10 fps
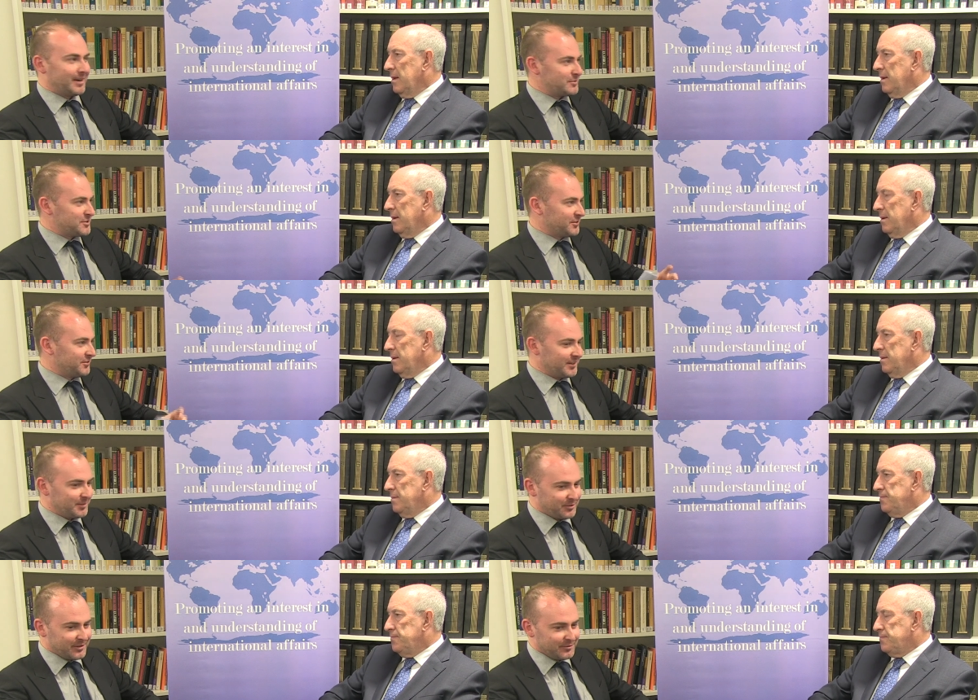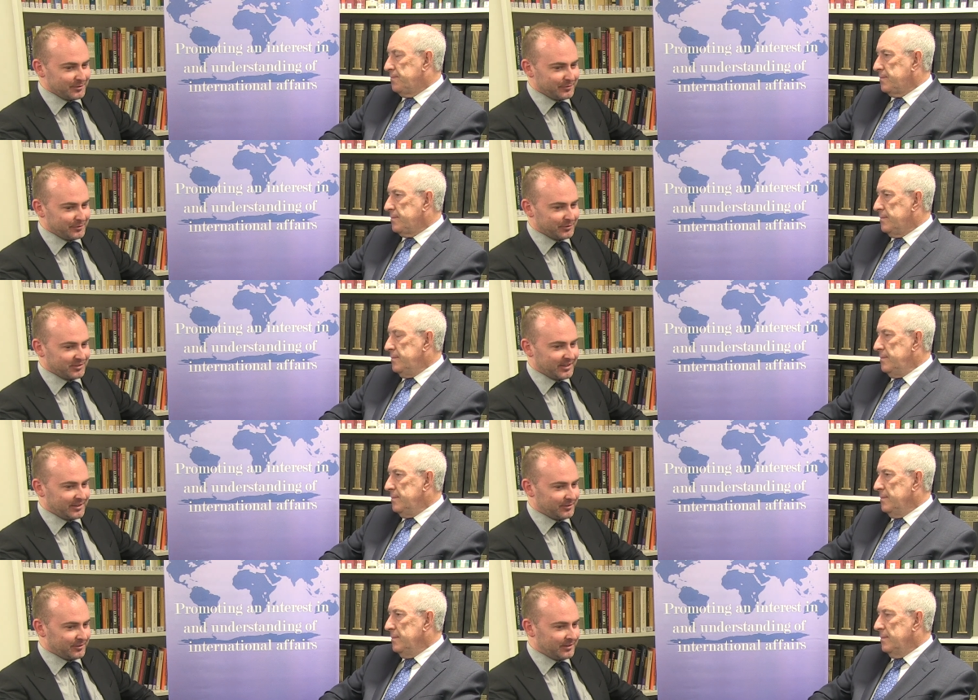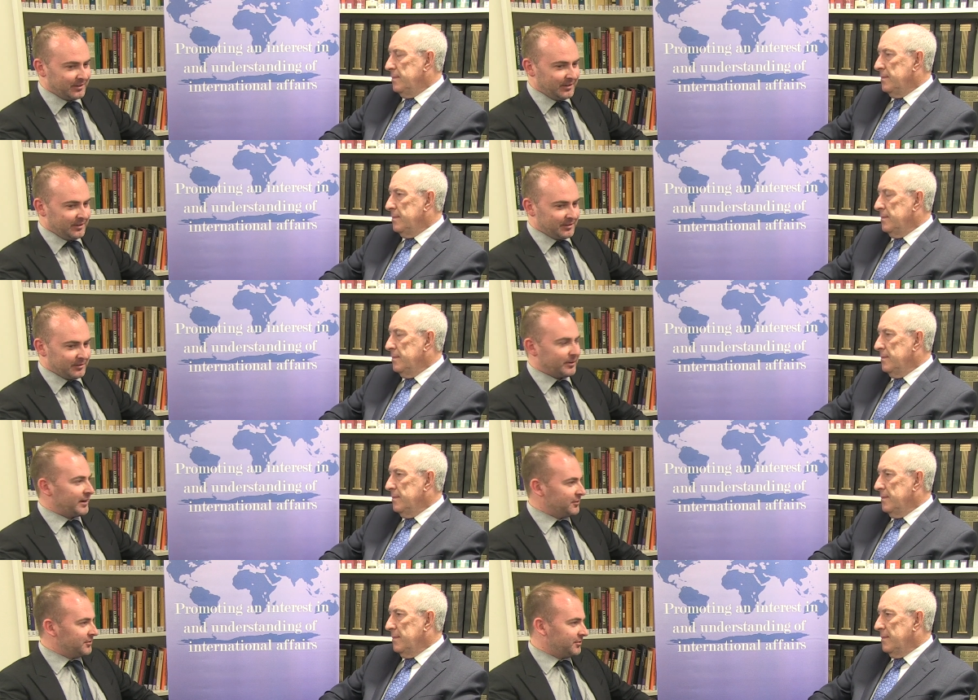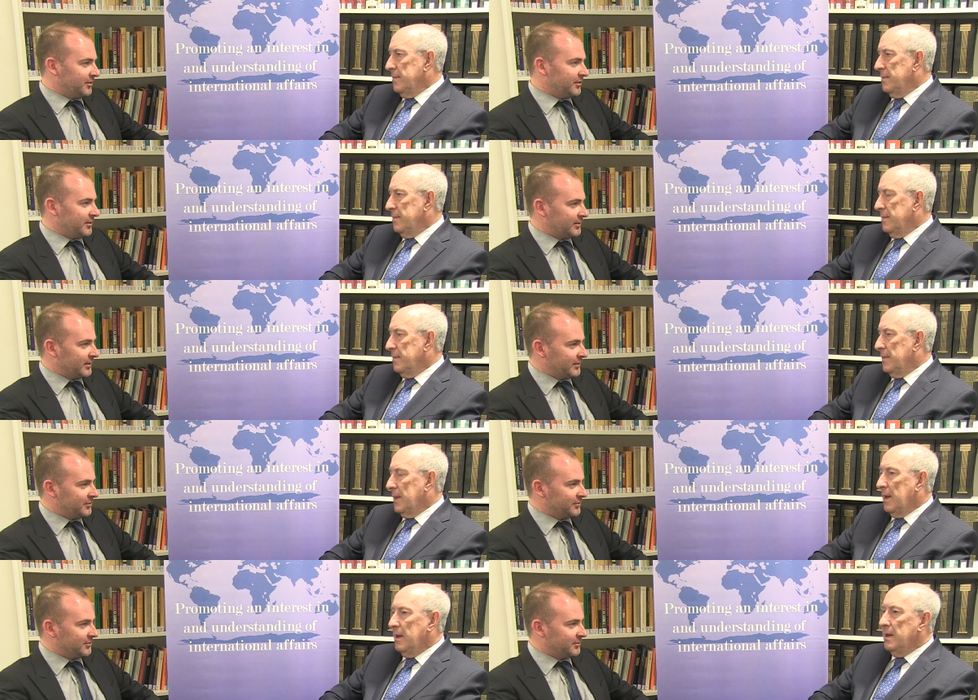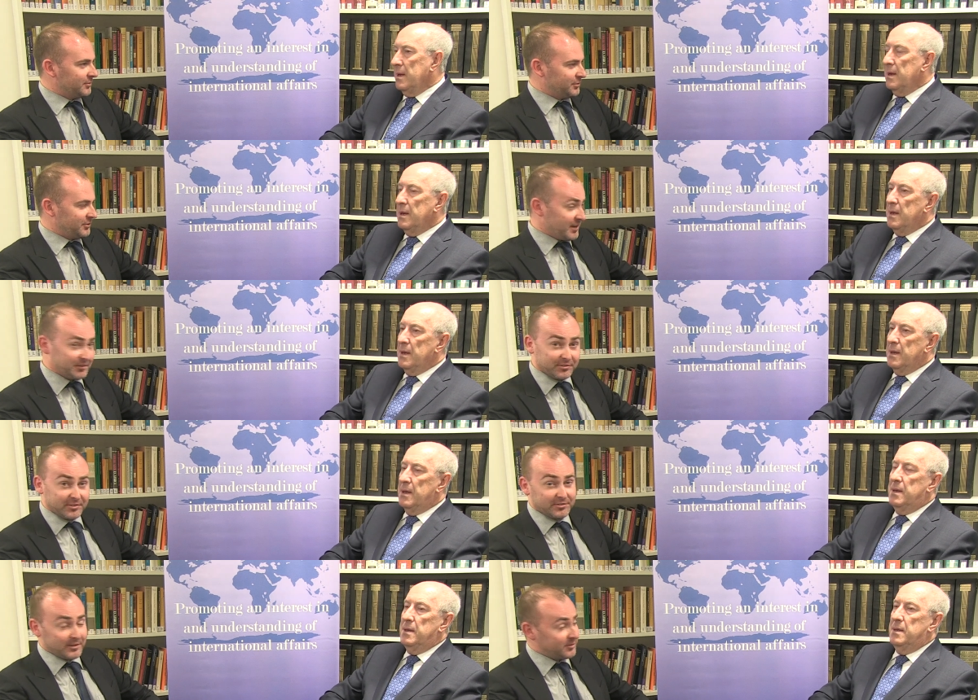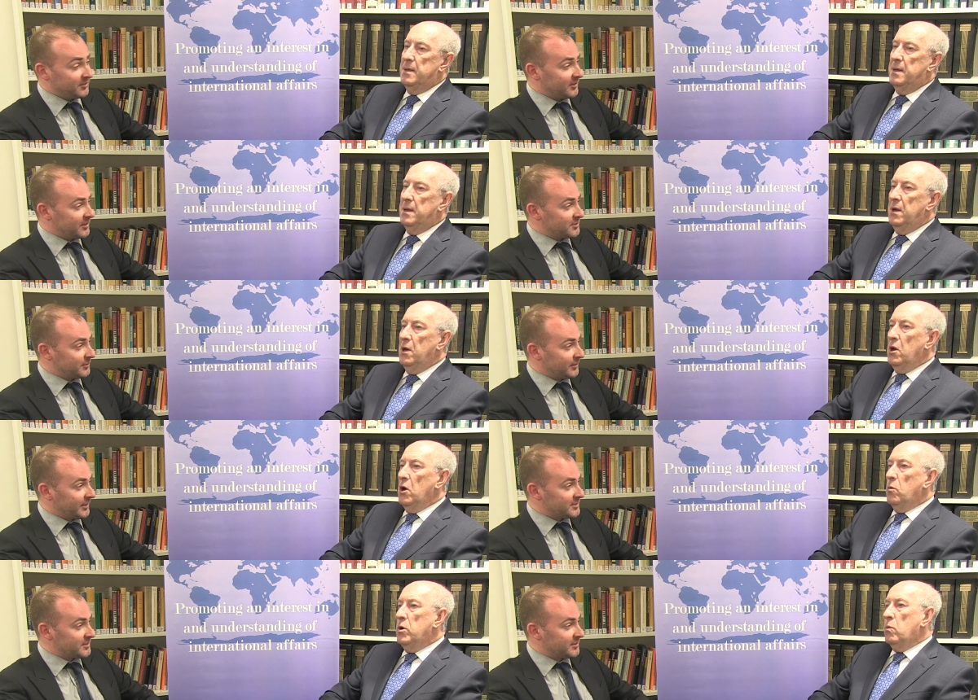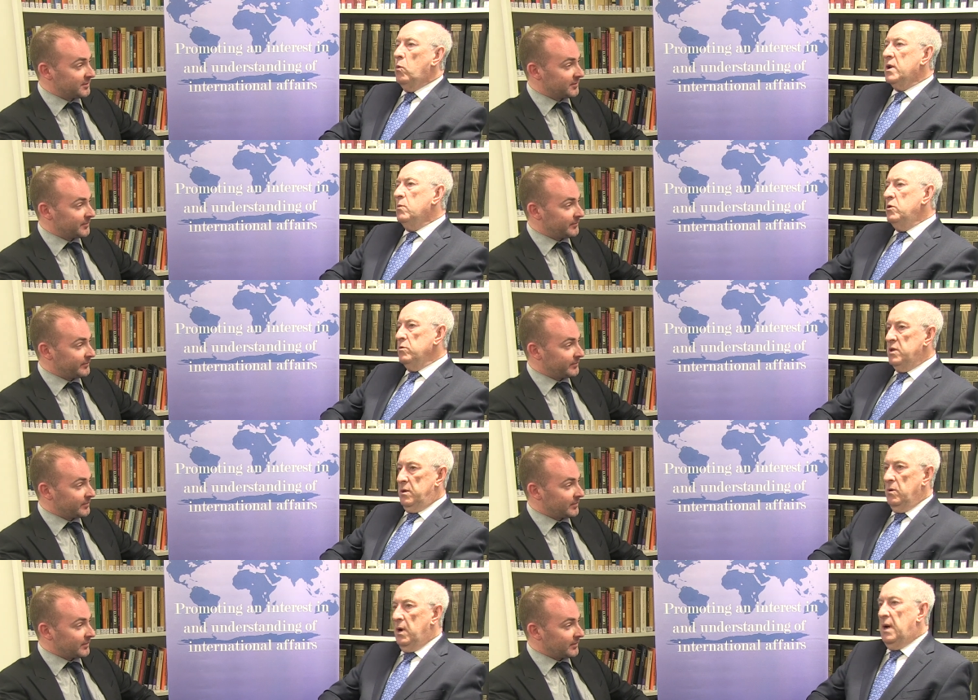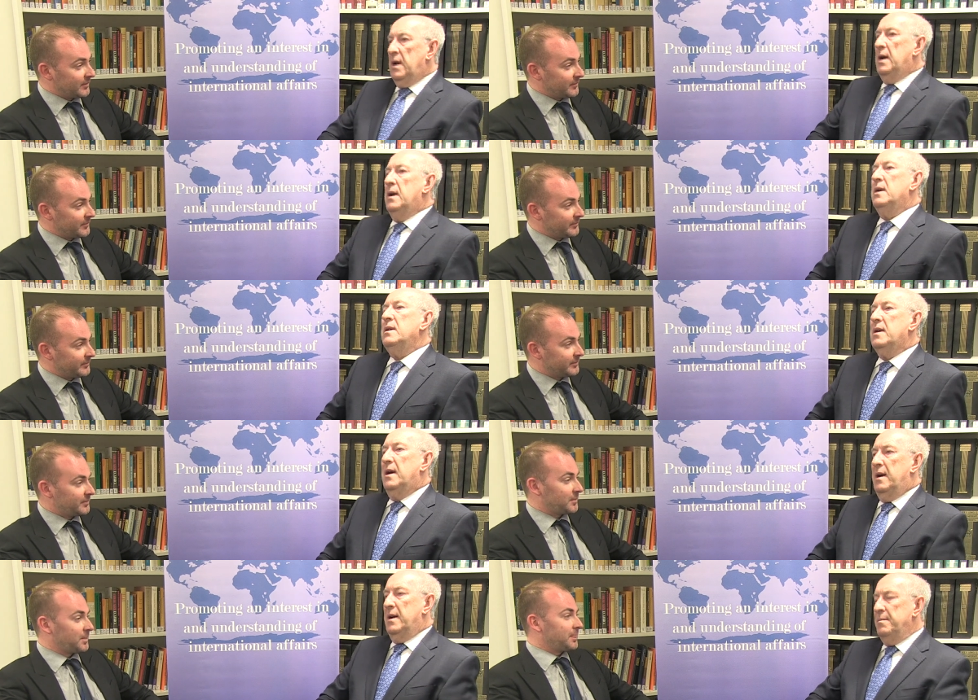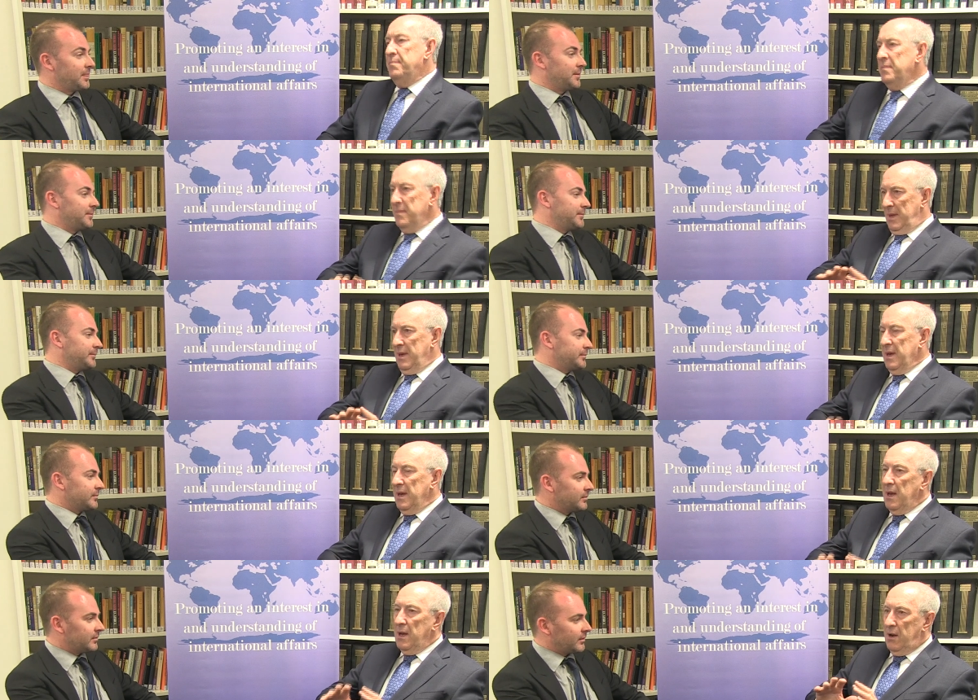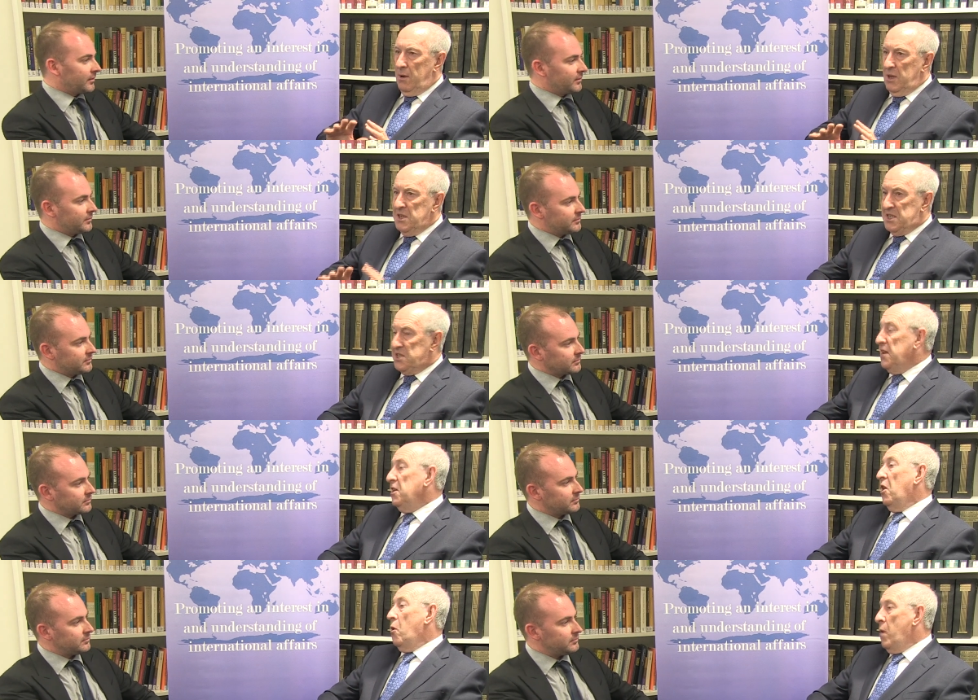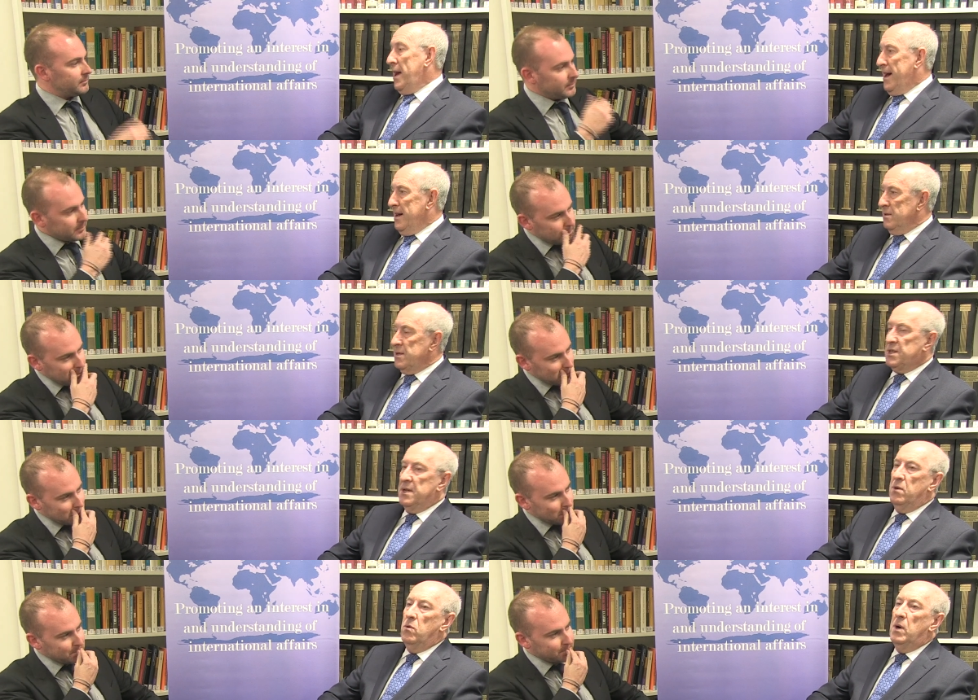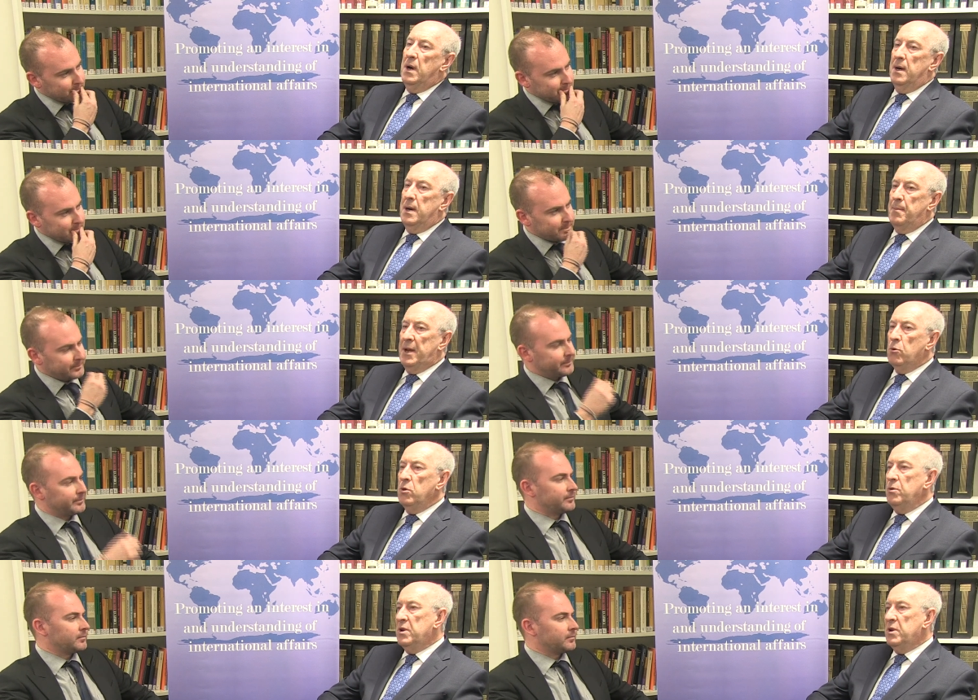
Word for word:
Speaker 1: snapshot, a sneak preview of your take on the runners for the uh, two, 2016 presidential election?
Speaker 2: What, what I will do, uh, um, you know, is still a long way out. So, uh, I mean, all